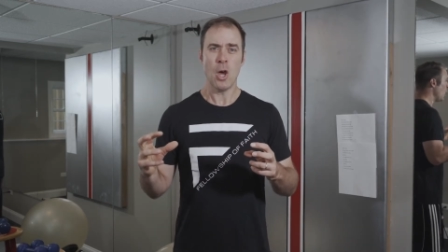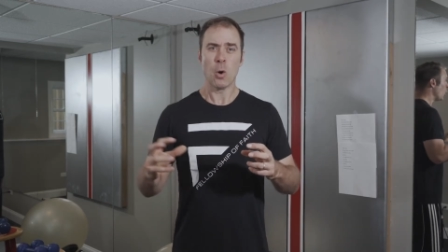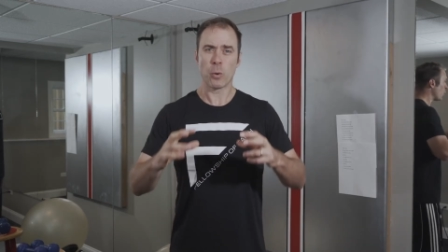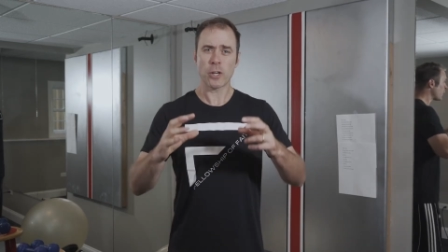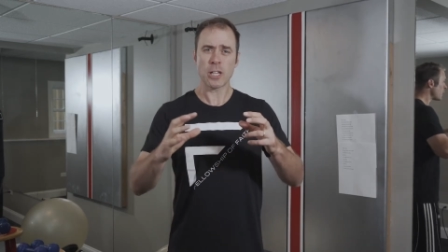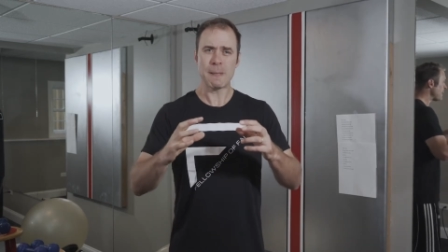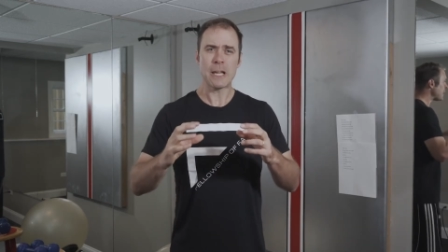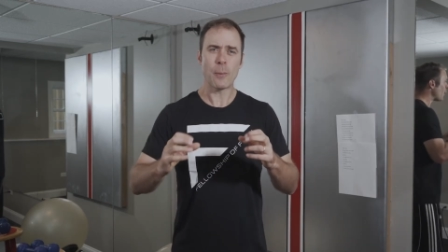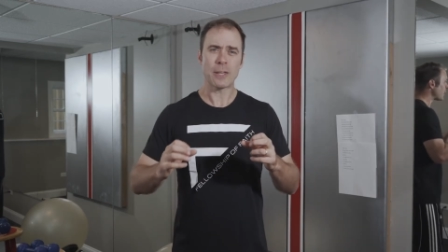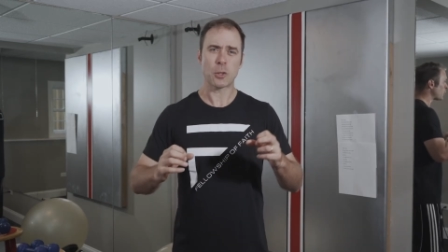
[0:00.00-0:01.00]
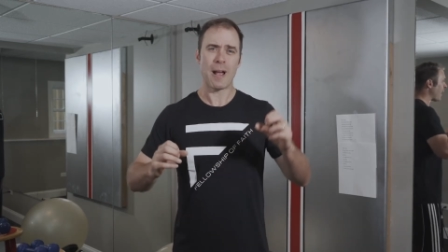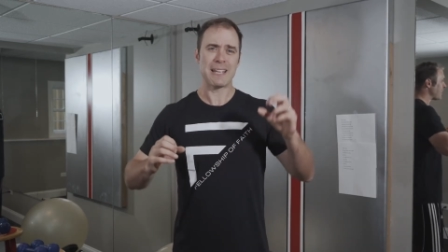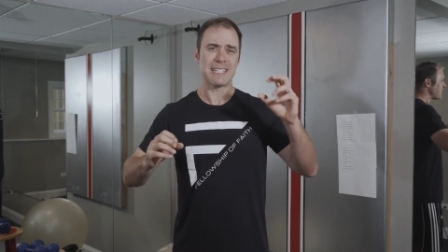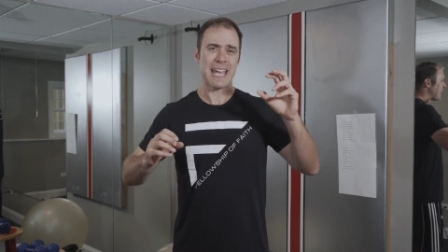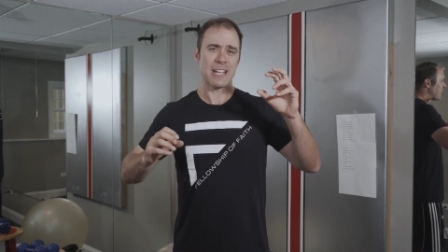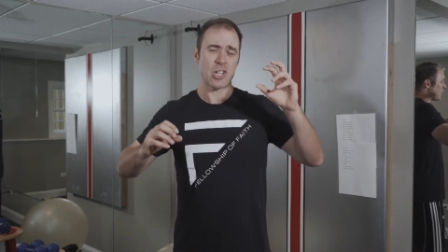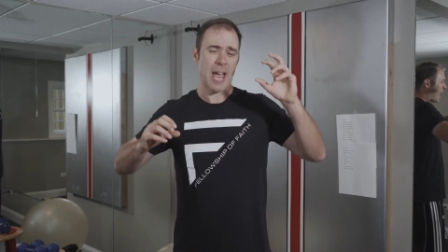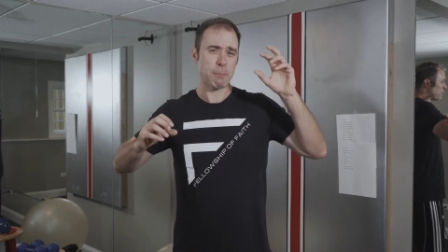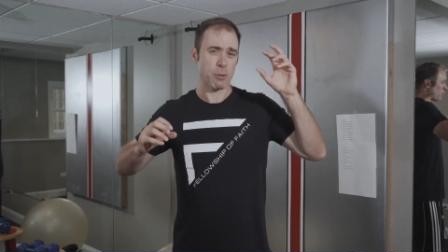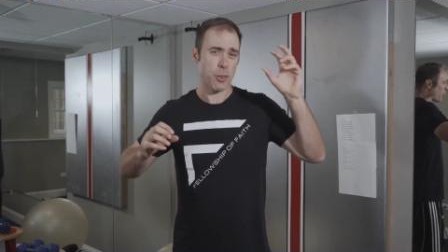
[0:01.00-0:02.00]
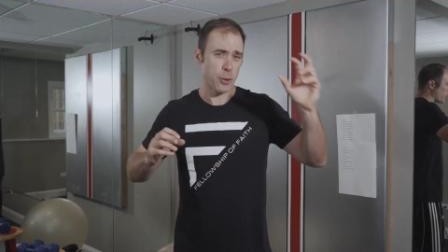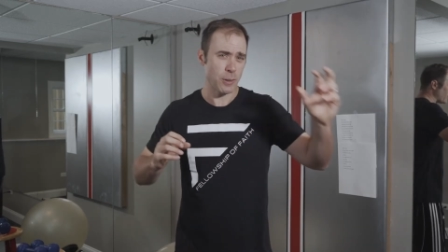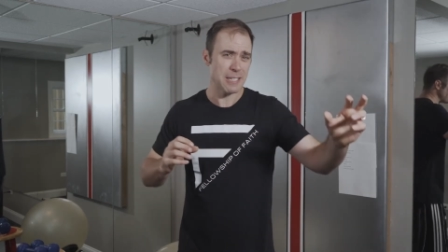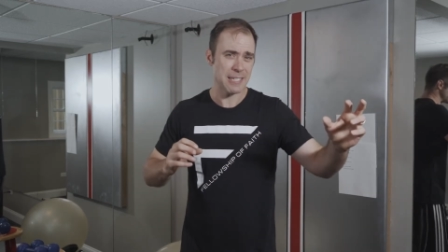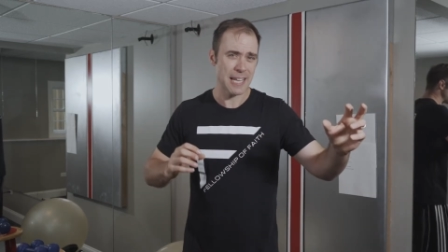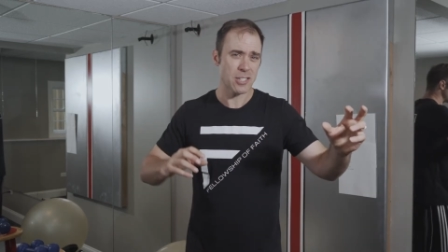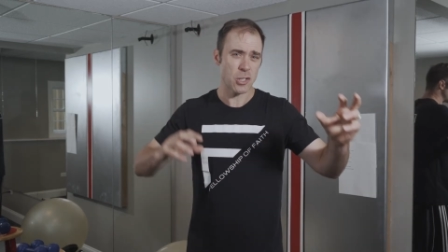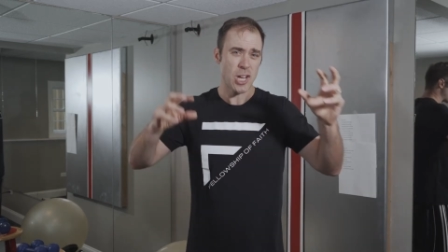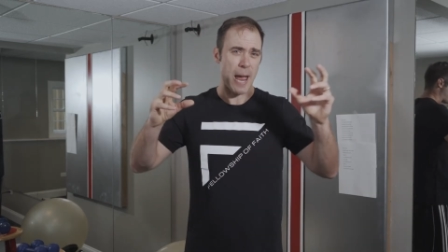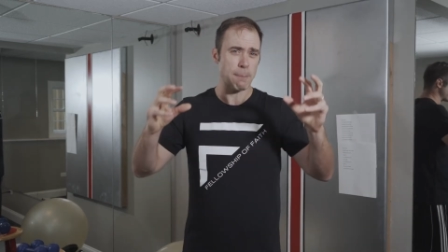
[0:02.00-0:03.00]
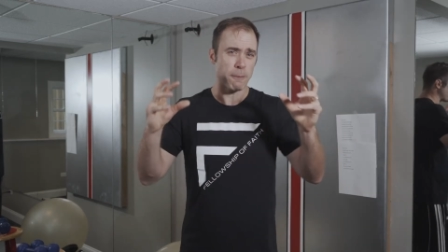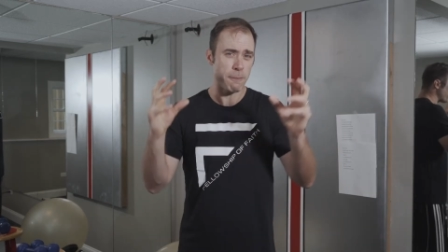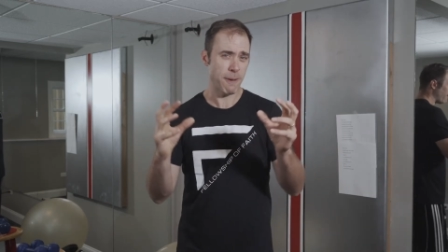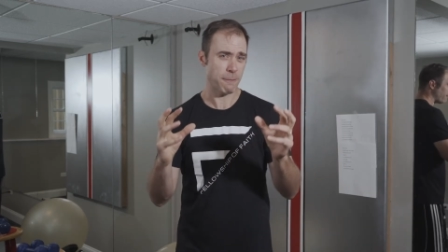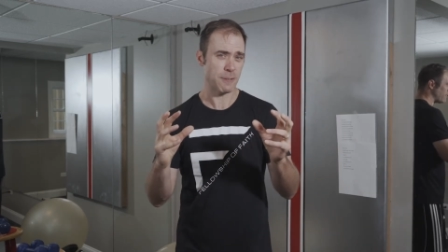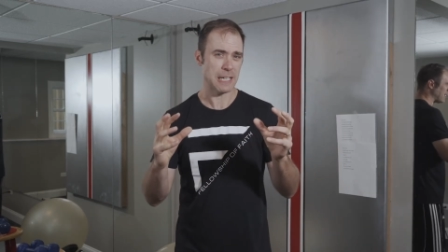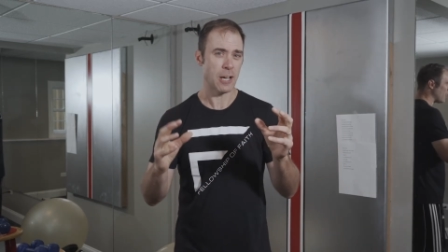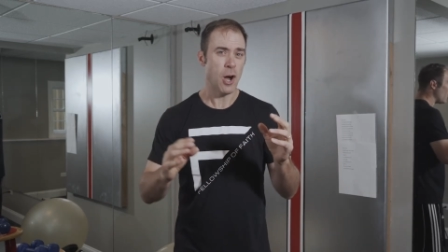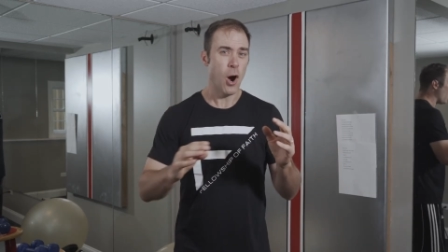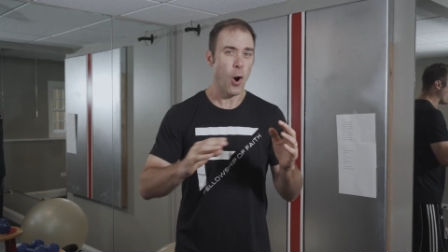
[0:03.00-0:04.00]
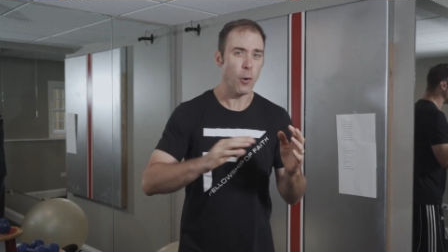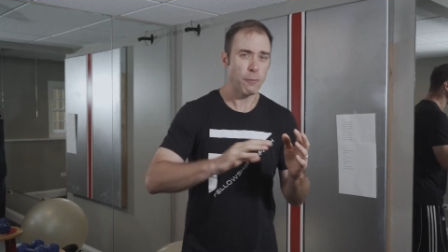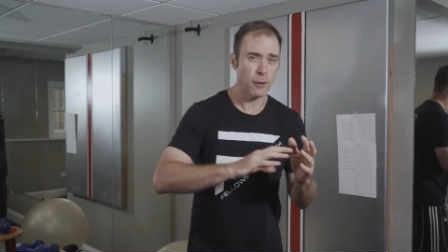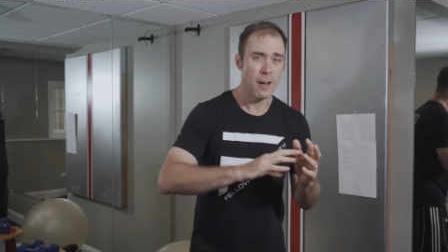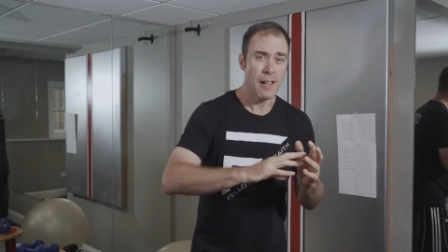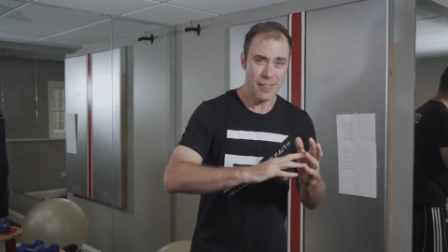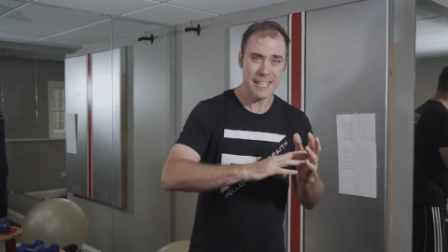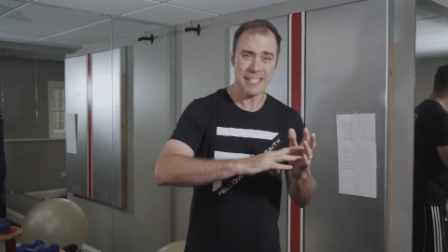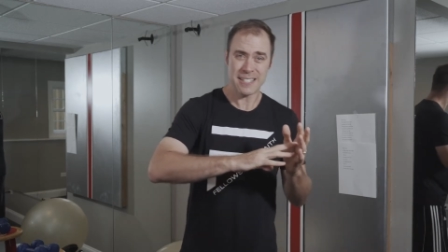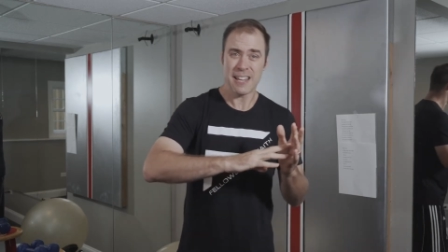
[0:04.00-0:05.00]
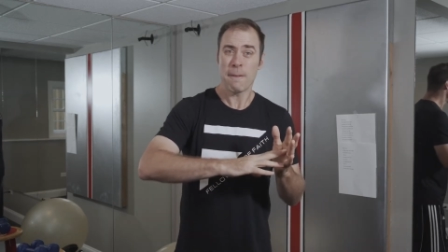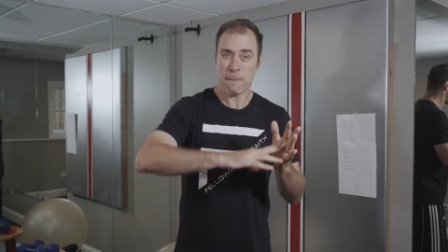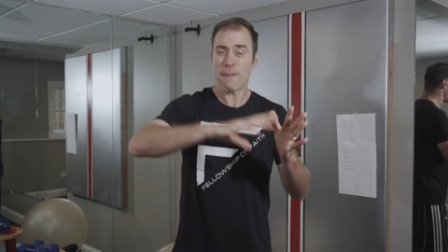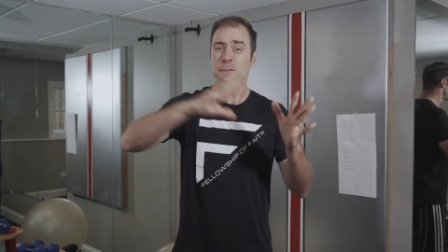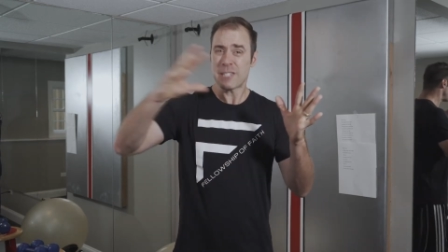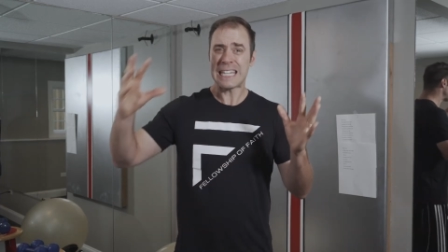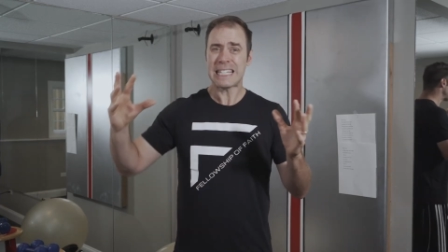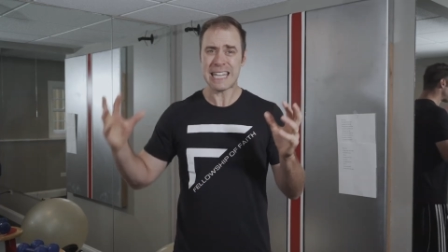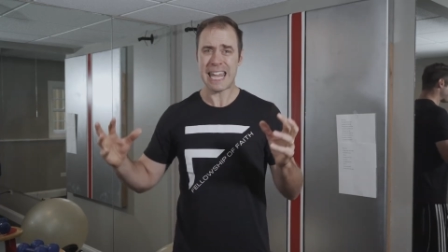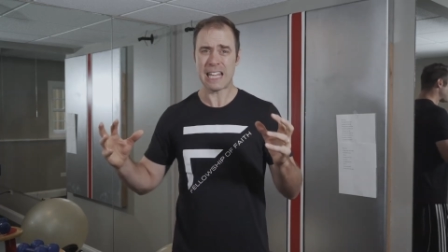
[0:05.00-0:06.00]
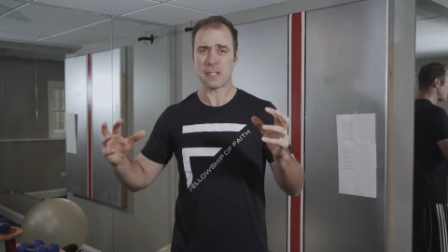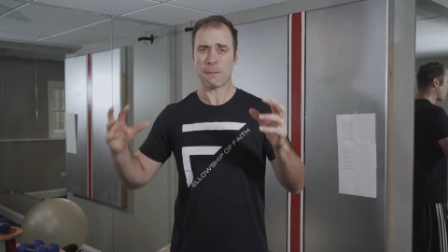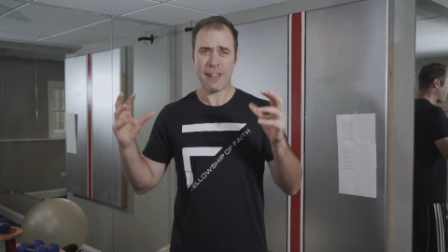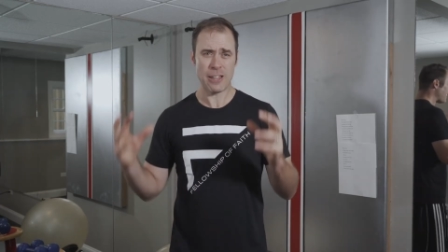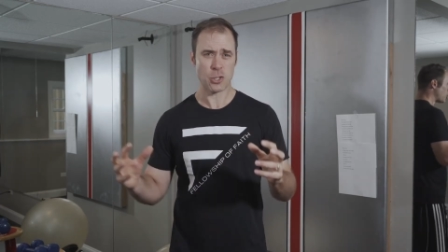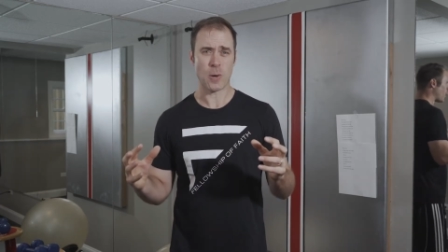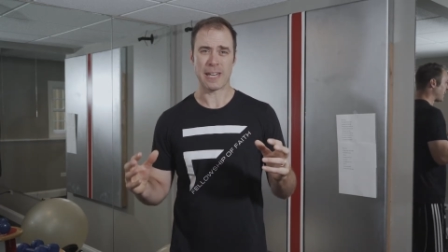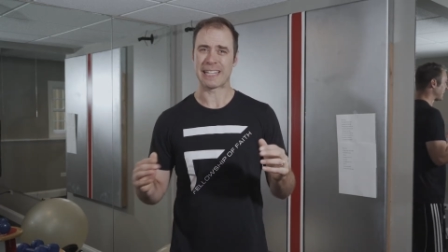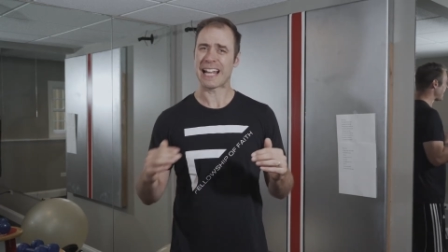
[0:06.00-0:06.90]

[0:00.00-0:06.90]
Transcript: We're going to be going through Isaiah chapter 36 to chapter 50 over these 15 days of faith training.